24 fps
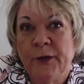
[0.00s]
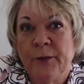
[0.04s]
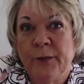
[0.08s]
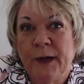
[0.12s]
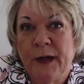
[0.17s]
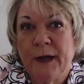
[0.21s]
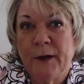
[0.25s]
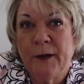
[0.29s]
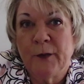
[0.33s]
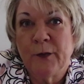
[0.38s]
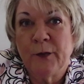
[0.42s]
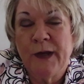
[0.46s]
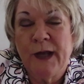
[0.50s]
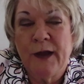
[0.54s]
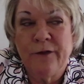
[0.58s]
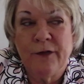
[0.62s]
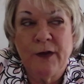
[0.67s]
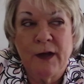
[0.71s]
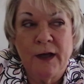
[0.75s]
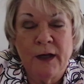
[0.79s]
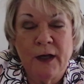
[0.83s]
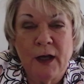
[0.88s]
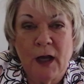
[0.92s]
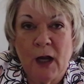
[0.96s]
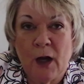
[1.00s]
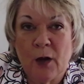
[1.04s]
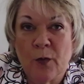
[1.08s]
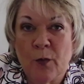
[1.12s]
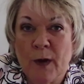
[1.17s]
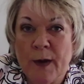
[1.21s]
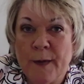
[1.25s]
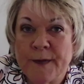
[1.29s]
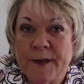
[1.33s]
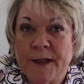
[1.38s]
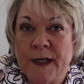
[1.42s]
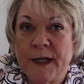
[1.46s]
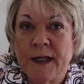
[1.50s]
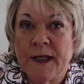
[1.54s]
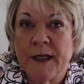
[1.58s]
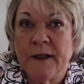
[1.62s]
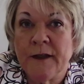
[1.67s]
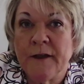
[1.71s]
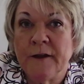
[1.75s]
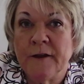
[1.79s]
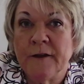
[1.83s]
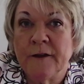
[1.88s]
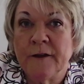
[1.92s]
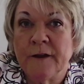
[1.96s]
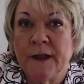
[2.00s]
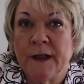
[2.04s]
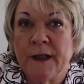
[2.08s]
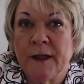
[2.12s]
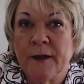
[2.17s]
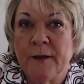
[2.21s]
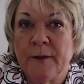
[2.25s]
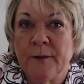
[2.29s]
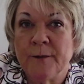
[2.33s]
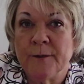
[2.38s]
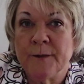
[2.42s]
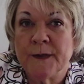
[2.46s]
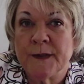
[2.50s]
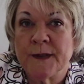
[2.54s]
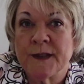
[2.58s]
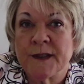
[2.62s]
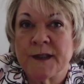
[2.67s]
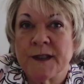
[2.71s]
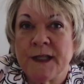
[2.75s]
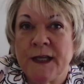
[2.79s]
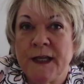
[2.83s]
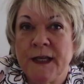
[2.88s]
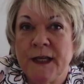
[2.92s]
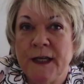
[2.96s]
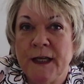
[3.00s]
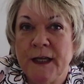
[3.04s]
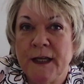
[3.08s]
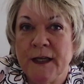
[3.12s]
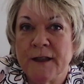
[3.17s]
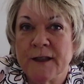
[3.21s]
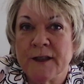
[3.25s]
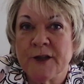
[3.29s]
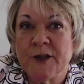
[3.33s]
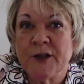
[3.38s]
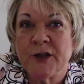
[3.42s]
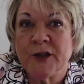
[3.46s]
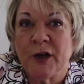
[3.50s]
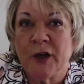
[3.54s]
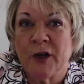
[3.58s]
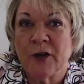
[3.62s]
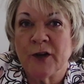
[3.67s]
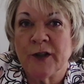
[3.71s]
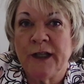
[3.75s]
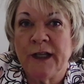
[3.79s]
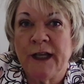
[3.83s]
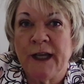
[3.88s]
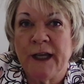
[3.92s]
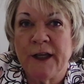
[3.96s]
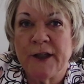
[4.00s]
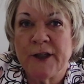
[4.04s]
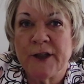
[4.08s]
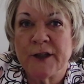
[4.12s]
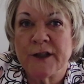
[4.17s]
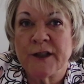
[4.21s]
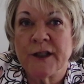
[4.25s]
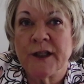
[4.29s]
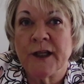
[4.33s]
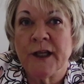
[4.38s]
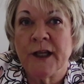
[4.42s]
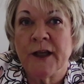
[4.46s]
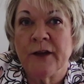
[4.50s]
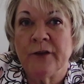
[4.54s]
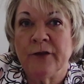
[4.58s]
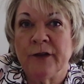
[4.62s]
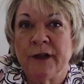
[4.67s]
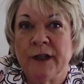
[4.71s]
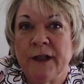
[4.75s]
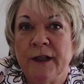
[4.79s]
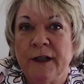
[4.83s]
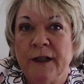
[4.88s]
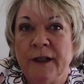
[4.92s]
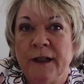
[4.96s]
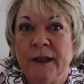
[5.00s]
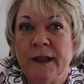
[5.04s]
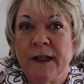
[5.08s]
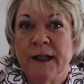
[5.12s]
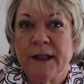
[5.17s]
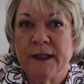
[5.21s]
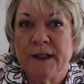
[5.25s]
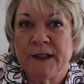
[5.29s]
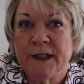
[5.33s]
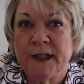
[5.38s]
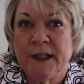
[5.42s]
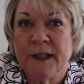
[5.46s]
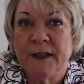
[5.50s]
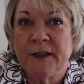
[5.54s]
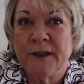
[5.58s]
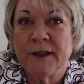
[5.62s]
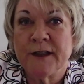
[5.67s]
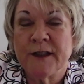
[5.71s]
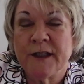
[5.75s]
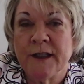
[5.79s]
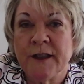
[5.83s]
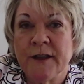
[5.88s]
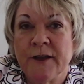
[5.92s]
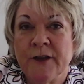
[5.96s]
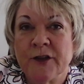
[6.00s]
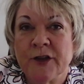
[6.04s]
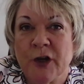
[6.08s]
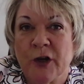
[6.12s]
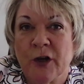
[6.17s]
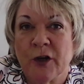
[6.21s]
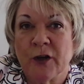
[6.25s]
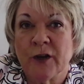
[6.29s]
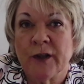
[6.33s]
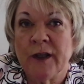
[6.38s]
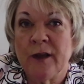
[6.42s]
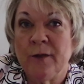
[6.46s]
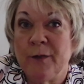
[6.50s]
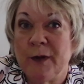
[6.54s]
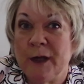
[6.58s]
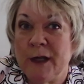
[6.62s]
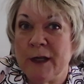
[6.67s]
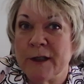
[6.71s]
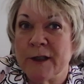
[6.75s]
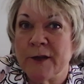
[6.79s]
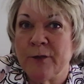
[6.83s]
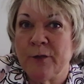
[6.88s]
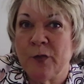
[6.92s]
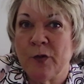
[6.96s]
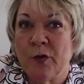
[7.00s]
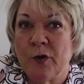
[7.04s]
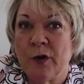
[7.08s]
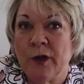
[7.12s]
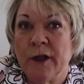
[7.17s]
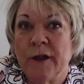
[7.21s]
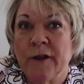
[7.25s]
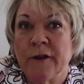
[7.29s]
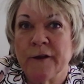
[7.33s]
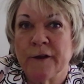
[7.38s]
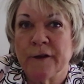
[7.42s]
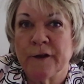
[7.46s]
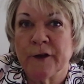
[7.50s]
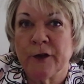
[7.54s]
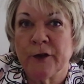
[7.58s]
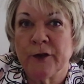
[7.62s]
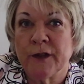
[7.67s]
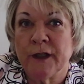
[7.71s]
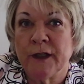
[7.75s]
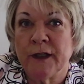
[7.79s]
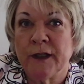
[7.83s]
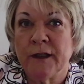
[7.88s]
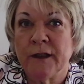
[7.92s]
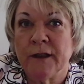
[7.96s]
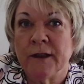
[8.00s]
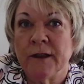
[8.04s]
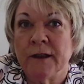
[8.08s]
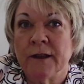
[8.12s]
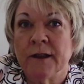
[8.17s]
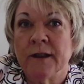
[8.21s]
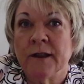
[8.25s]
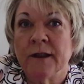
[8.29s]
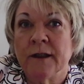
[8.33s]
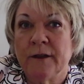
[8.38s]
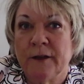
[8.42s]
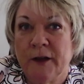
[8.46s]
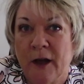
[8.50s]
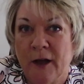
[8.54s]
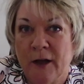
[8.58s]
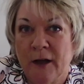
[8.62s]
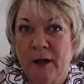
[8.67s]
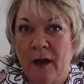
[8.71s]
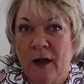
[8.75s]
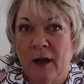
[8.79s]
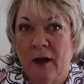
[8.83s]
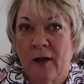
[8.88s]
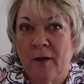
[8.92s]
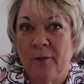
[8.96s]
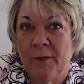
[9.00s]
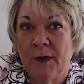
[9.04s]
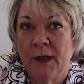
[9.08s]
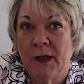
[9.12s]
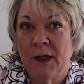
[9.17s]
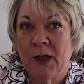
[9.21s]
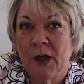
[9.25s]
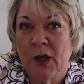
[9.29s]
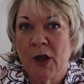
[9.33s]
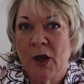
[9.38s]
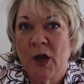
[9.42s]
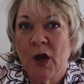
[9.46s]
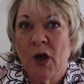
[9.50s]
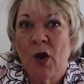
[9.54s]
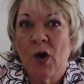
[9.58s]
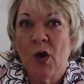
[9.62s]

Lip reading: You bet. We have our website is C as in Charlie, H as in Henry, C as in Charlie, B as in boy, consulting.com,